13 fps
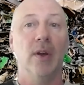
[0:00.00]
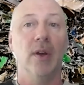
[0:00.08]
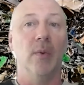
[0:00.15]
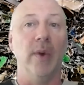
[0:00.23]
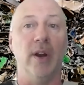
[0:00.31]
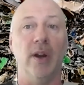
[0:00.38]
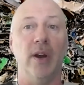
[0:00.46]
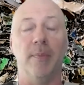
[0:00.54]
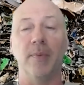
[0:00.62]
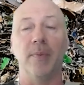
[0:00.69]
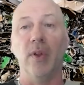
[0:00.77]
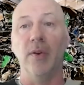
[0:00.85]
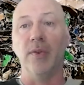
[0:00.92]
We ended up
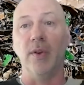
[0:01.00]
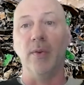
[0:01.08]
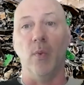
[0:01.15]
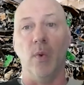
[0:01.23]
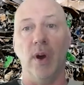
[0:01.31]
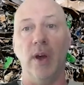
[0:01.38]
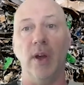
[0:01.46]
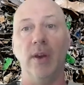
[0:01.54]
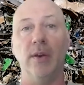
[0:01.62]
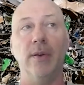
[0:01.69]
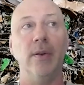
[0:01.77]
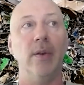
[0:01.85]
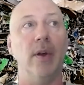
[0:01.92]
closing
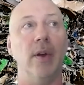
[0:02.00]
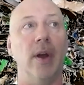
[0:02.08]
one.